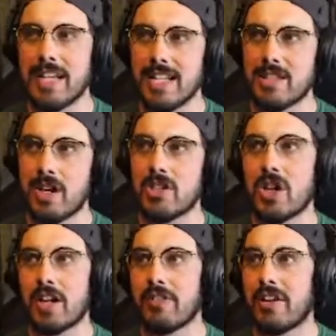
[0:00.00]
tests on,
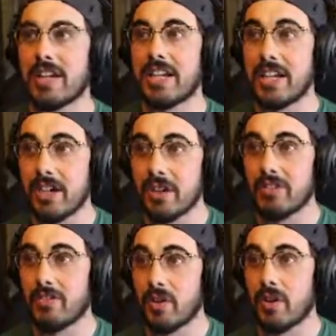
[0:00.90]
trying to find a cure
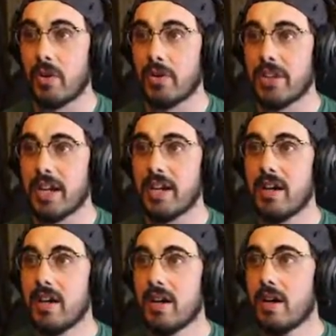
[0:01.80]
for the whole thing.
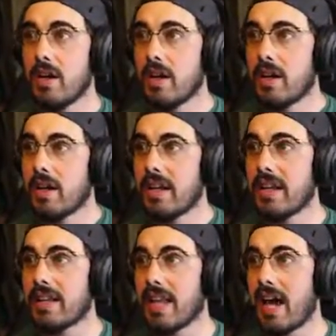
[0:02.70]

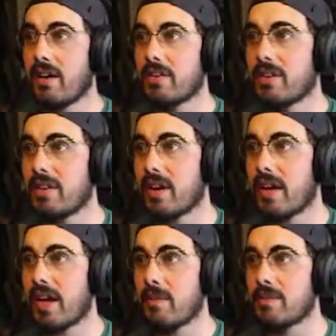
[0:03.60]
He allowed
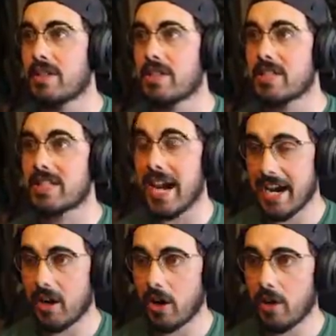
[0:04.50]
him to just
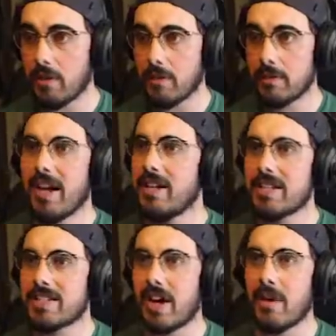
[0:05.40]
take her, and you
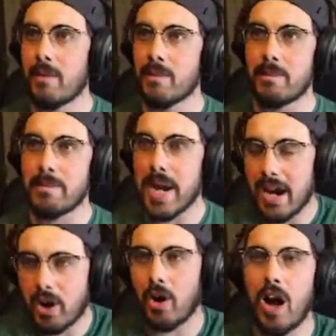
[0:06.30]
just saw him
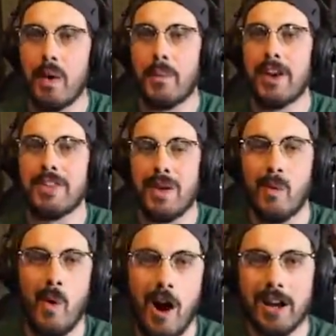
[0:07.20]
pick her up and
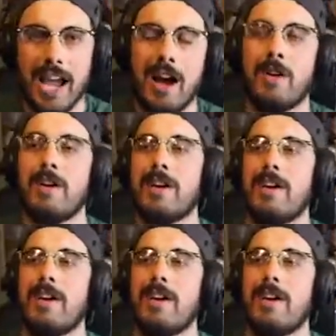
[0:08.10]
then walk out